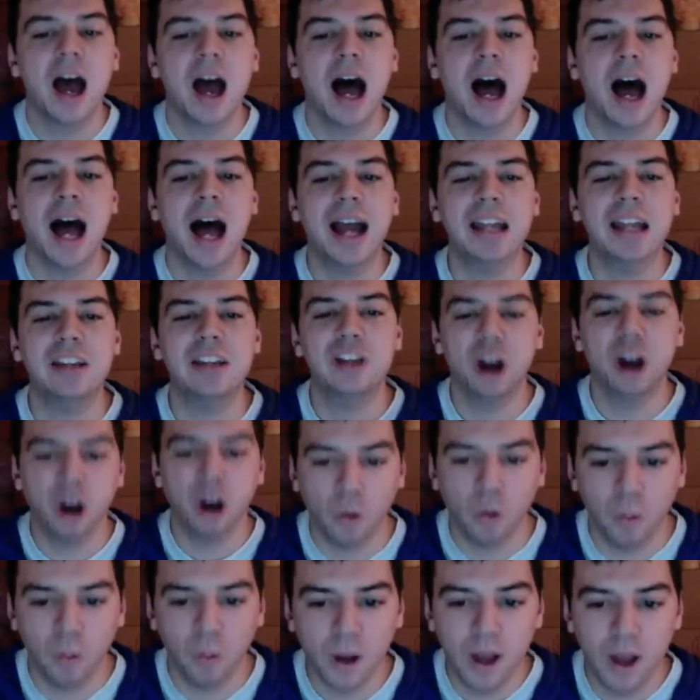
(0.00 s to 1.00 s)
I
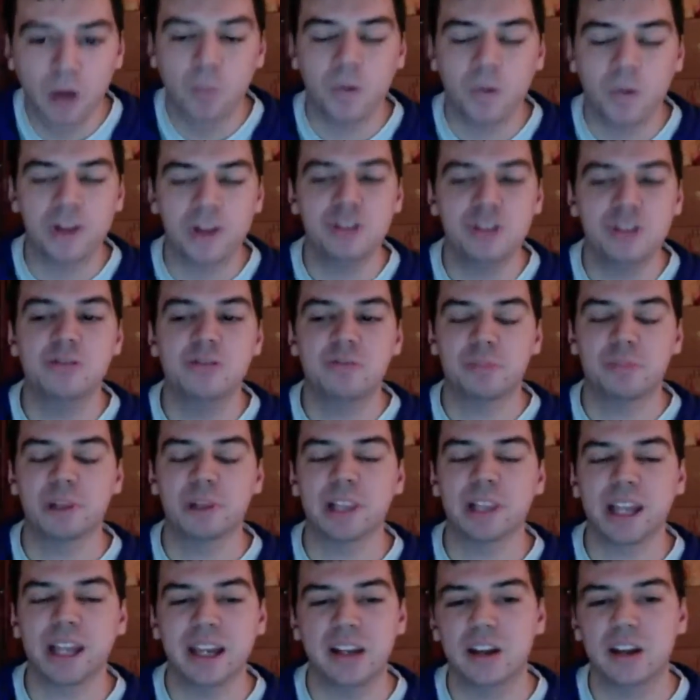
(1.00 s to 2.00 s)
know when you've
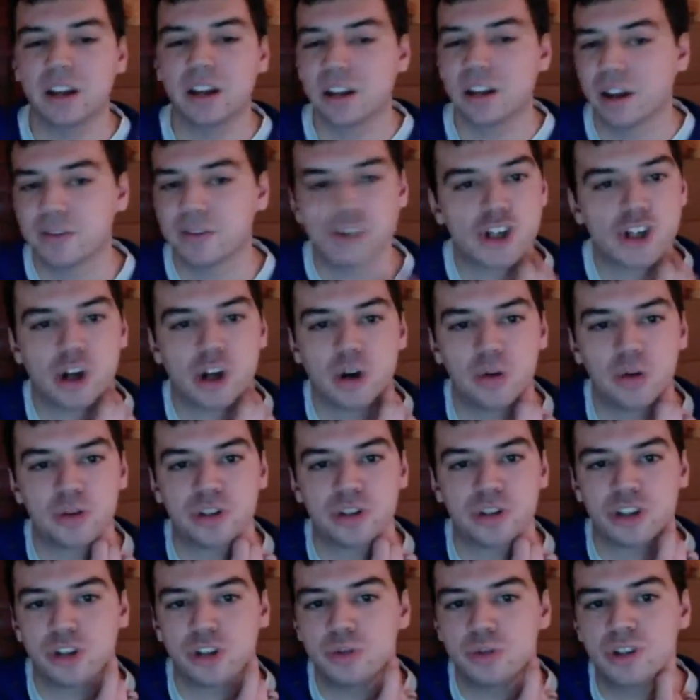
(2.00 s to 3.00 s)
played enough
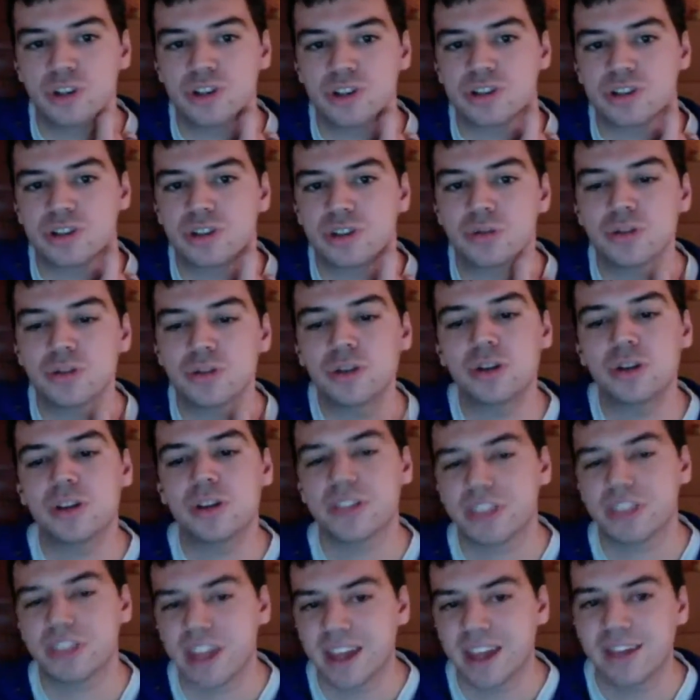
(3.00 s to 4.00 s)
shows, you do your
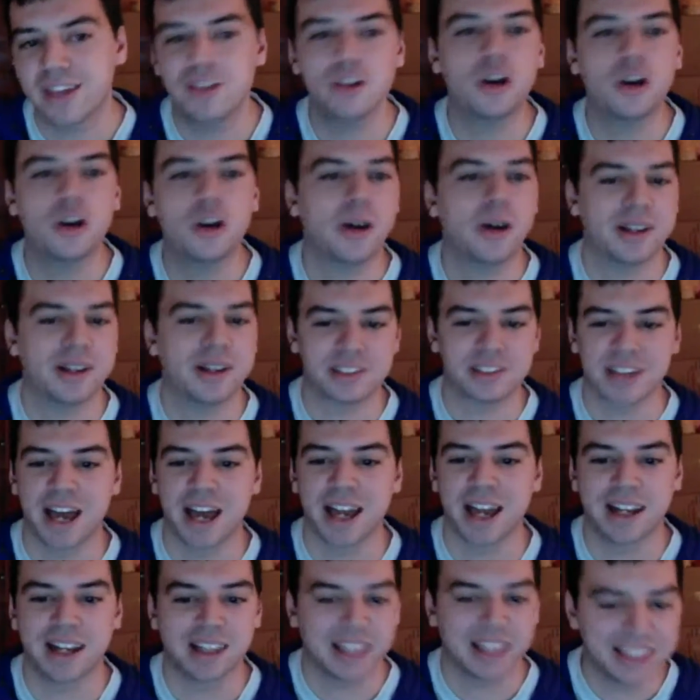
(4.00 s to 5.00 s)
thing and you go
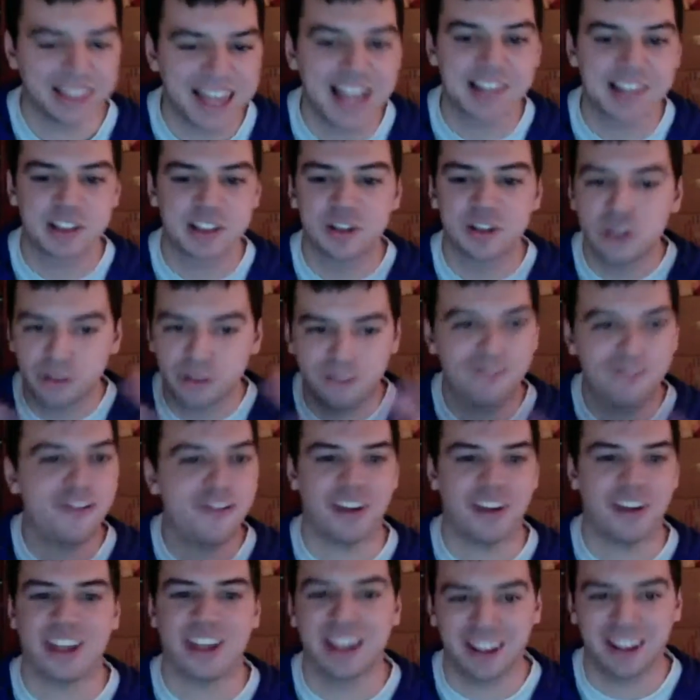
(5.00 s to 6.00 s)
outside. Like that's
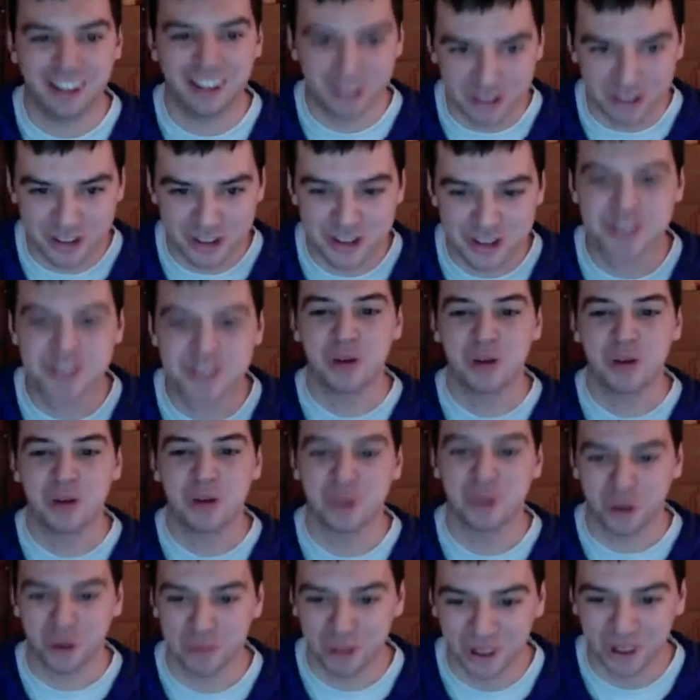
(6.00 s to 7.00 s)
fucking so
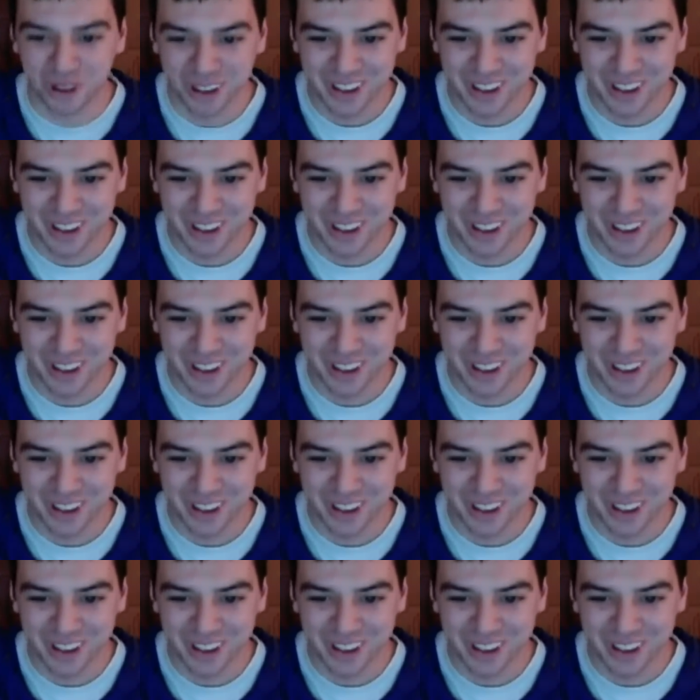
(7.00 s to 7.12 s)
normal. Yeah.